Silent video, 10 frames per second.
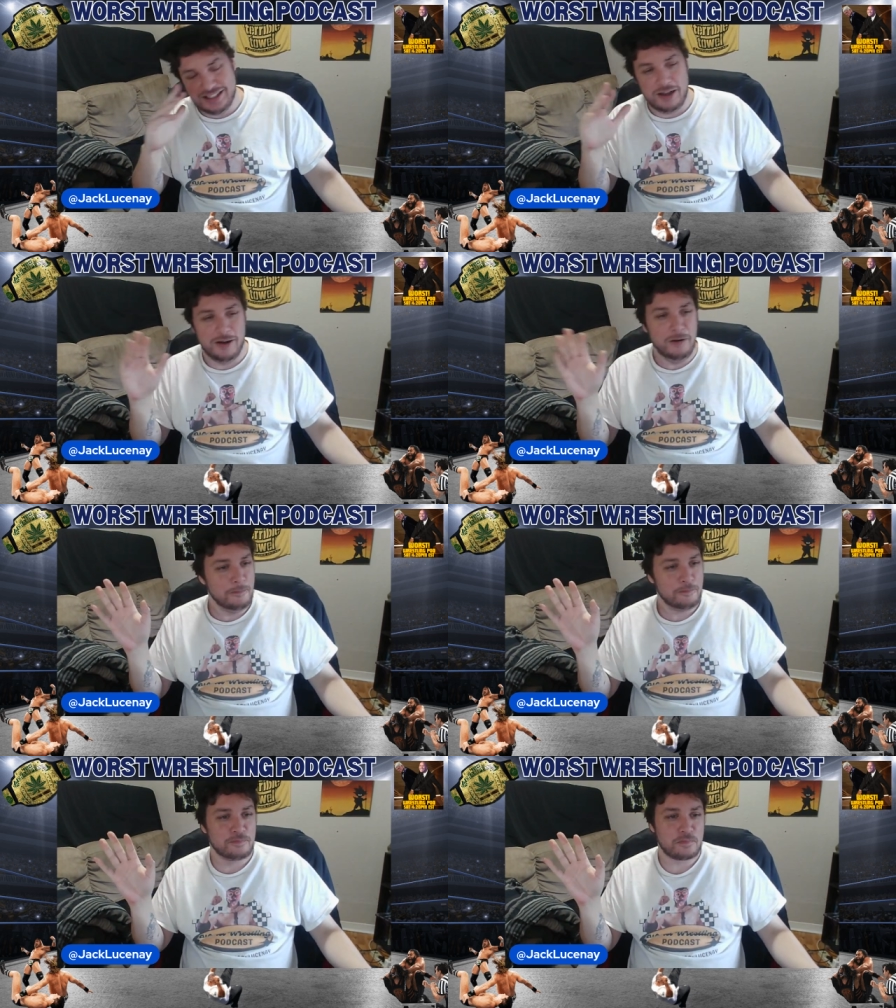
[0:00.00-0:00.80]
So
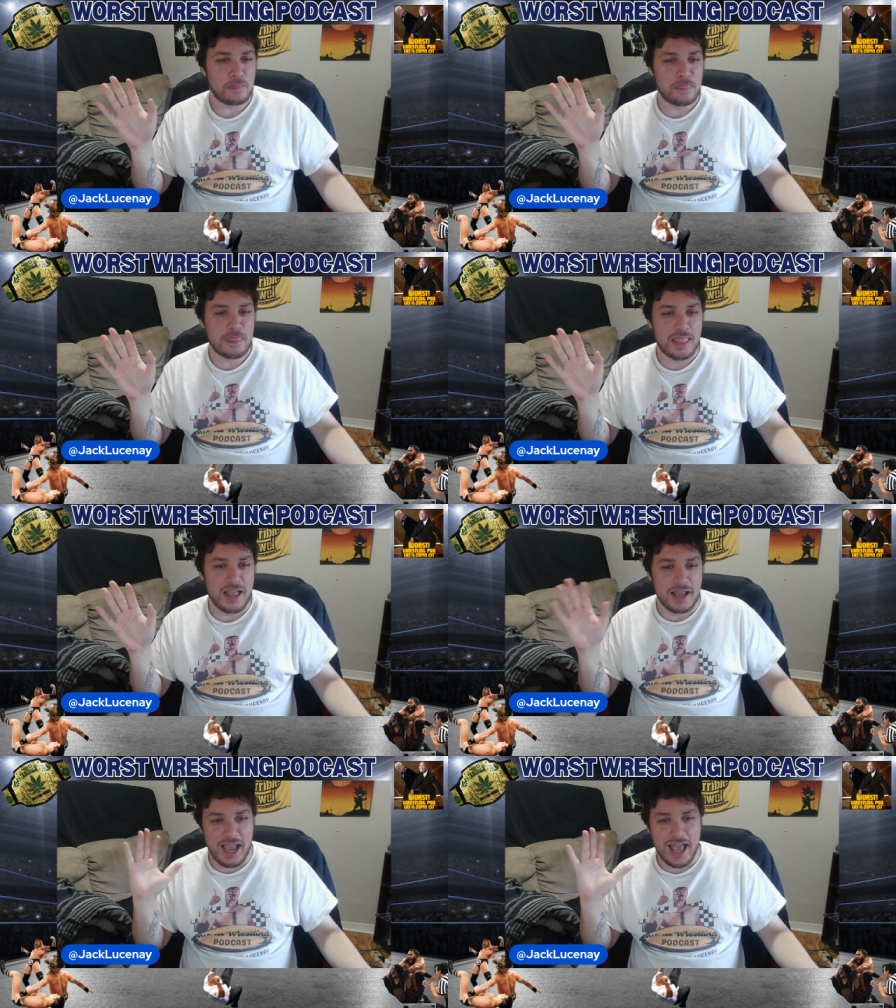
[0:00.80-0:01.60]

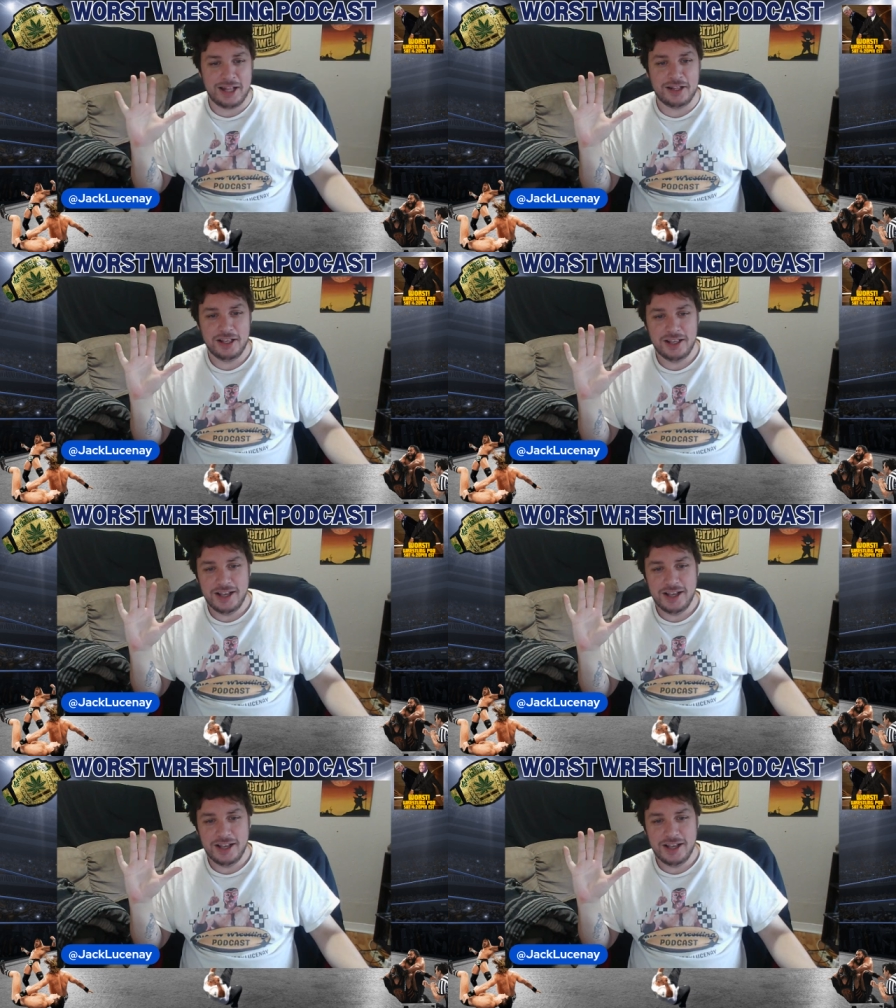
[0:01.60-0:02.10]
again,